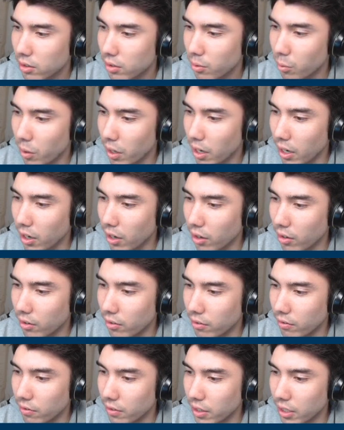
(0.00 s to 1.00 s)
Wow,
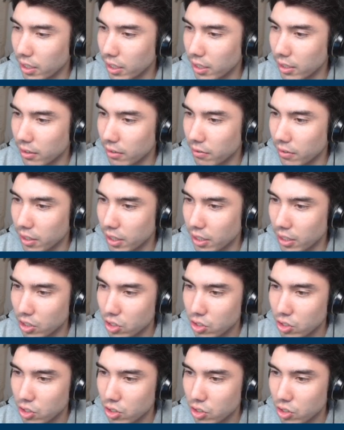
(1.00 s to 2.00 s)
very, very
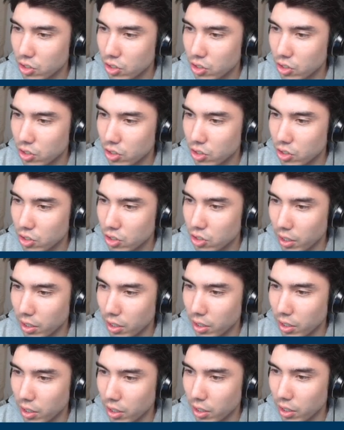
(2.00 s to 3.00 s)
strong 1-2 punch
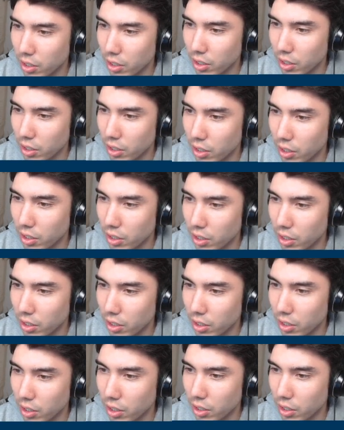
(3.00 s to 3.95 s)
here from Texas Tech.